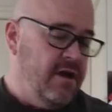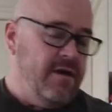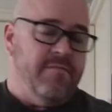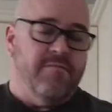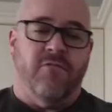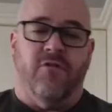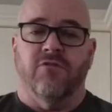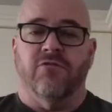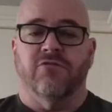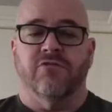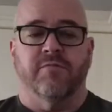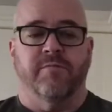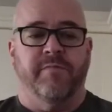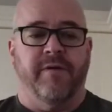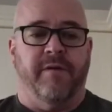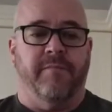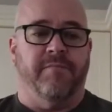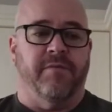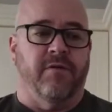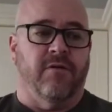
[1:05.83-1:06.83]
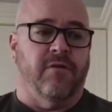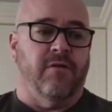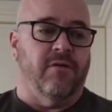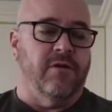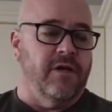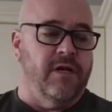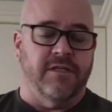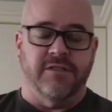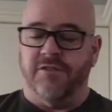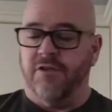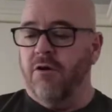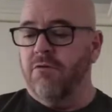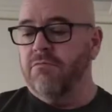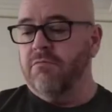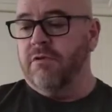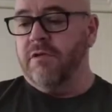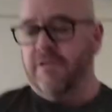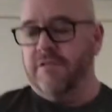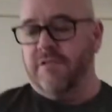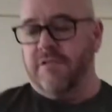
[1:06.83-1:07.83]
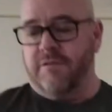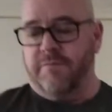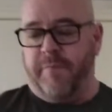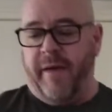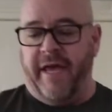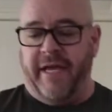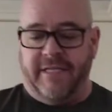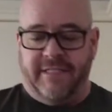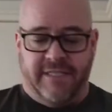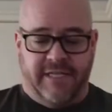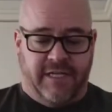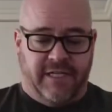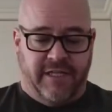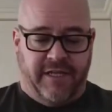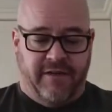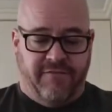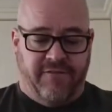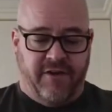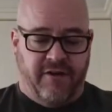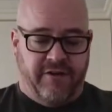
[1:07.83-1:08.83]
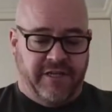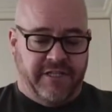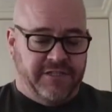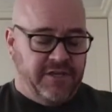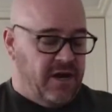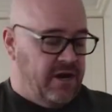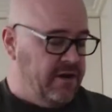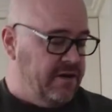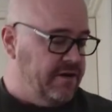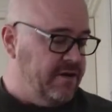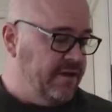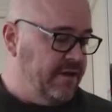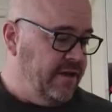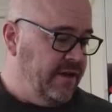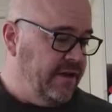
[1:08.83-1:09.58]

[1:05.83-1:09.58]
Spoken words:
Most people don't, because it's basically a very tart